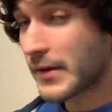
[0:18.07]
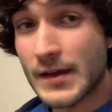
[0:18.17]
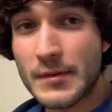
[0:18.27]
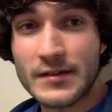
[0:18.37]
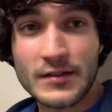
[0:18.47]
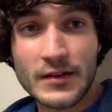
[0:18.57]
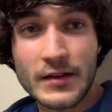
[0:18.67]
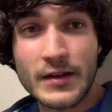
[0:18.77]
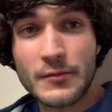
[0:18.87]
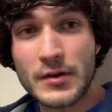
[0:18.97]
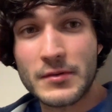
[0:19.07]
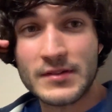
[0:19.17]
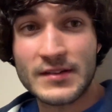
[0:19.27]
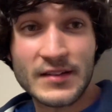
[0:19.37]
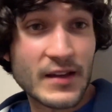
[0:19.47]
basically, what I wanted
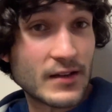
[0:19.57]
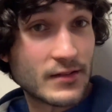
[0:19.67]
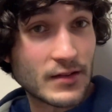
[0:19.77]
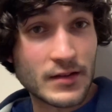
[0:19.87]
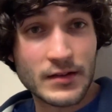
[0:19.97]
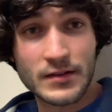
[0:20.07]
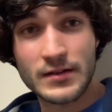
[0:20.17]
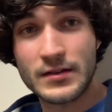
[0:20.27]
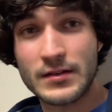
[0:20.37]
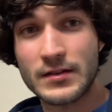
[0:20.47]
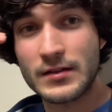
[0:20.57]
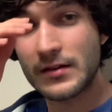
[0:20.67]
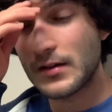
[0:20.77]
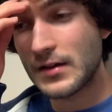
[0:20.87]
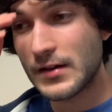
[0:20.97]
to say is
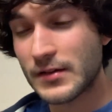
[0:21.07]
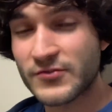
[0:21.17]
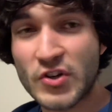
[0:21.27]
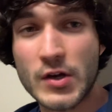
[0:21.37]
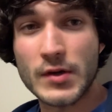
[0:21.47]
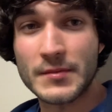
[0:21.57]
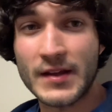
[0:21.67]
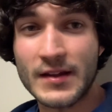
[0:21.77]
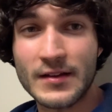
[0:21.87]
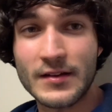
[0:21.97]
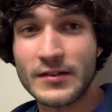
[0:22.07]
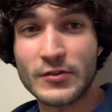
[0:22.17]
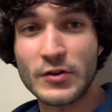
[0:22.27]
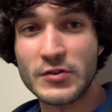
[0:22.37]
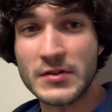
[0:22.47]
channel update, it's
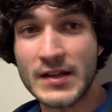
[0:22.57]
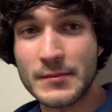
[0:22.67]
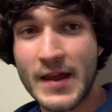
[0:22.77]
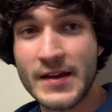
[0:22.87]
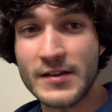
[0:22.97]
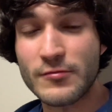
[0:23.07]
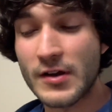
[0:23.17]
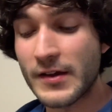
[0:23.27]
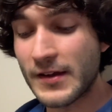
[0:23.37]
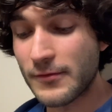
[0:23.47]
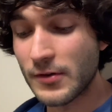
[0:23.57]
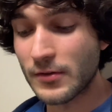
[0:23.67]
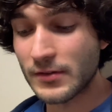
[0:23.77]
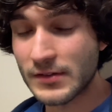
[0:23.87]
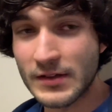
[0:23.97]
got a new name, Elliot Rai
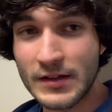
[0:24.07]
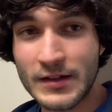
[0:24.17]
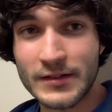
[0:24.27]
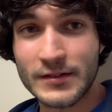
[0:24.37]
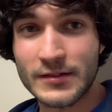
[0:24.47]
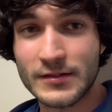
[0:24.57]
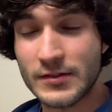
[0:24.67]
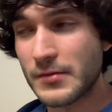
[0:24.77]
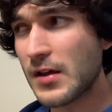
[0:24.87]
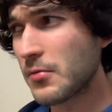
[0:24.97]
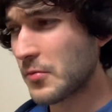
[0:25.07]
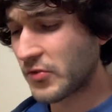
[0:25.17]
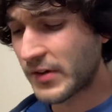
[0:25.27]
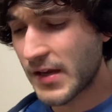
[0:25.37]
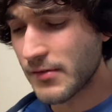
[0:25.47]
Vlogs. Because the other one was
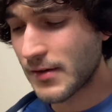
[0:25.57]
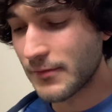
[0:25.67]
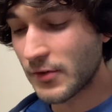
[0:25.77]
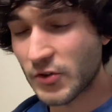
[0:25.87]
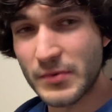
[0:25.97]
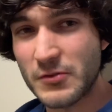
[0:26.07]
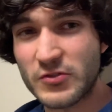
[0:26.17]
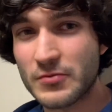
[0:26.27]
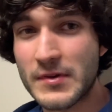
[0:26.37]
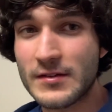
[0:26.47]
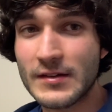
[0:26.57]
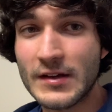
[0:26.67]
called Elliot Rai Vlogs, but it was just me.